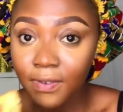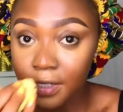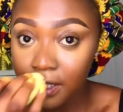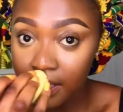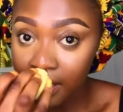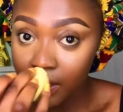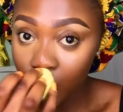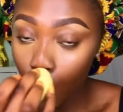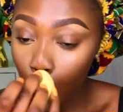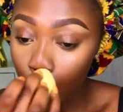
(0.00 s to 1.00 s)

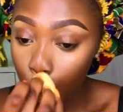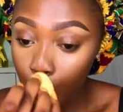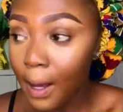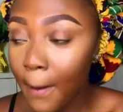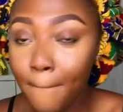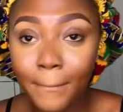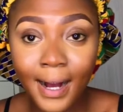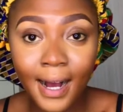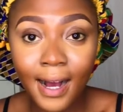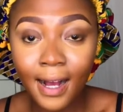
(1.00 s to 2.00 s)
fascinators and
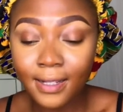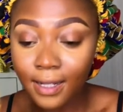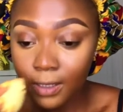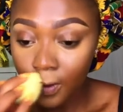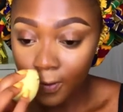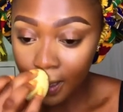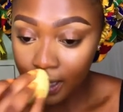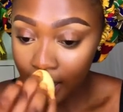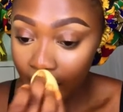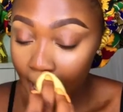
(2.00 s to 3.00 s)
bags and stuff like
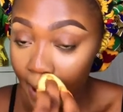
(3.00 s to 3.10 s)
that,